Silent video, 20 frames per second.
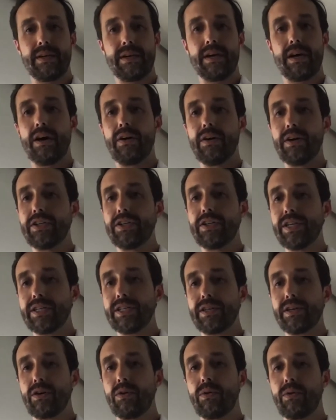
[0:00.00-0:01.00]
Oh, and just
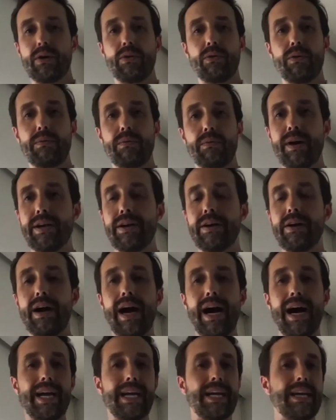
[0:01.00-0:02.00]
a quick reminder,
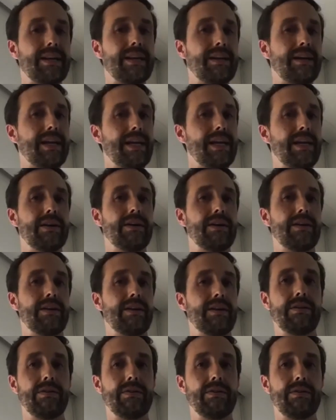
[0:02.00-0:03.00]
I cannot hear
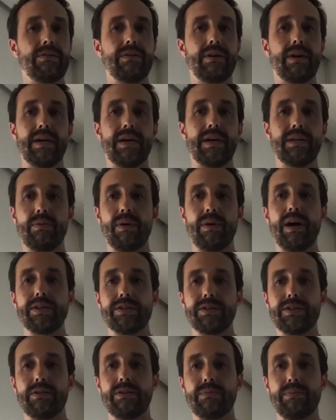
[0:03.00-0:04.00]
you as well,
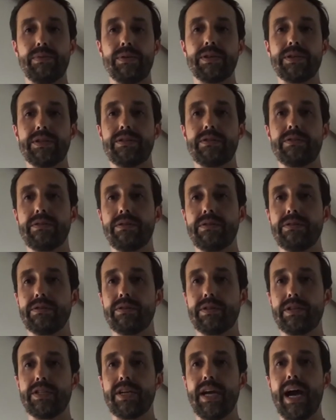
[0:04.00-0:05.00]
so please do use
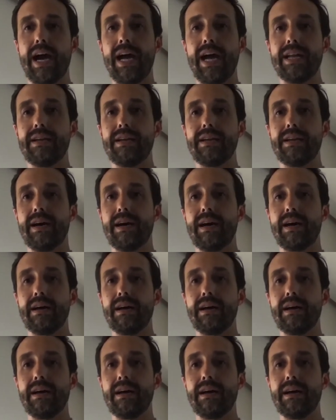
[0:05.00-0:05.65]
the chat. Uh,